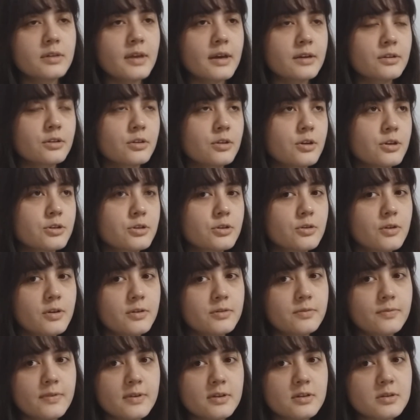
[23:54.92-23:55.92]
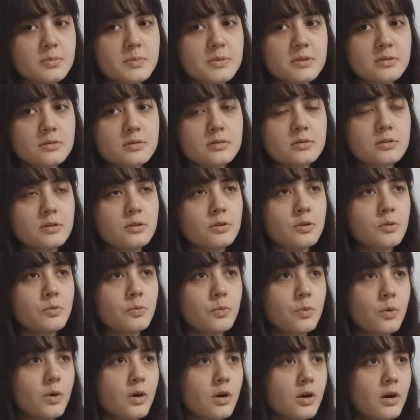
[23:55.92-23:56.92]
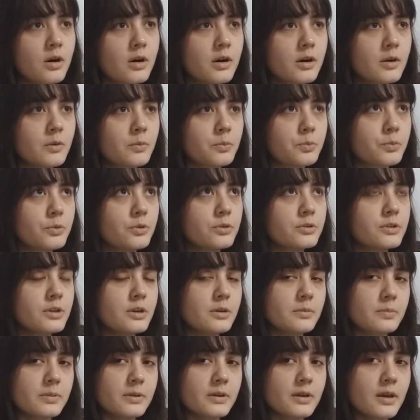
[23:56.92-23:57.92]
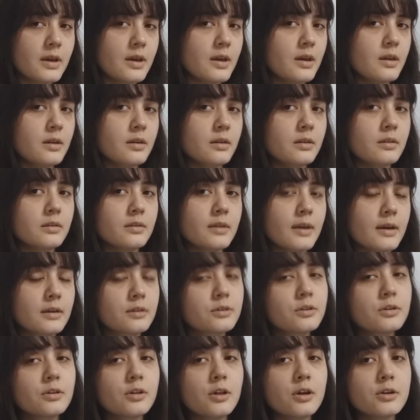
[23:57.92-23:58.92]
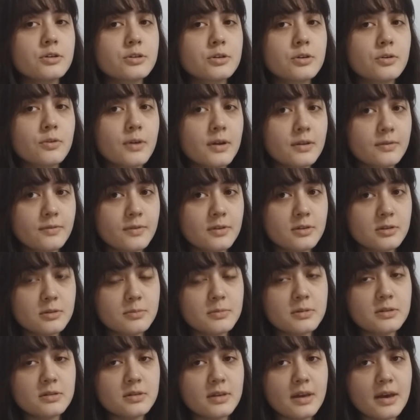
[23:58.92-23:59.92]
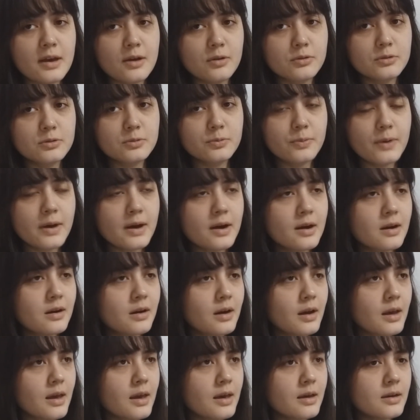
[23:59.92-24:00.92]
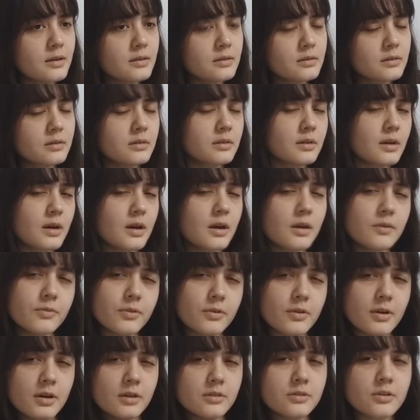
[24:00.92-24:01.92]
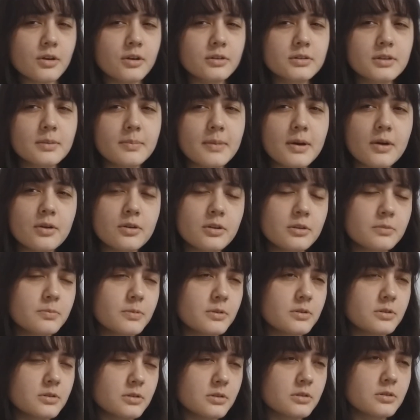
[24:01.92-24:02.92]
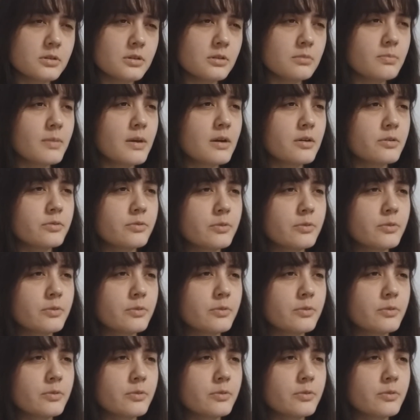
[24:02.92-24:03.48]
technological advancements in war would implicate in technological advancements elsewhere, and I've already talked about it, but just it bears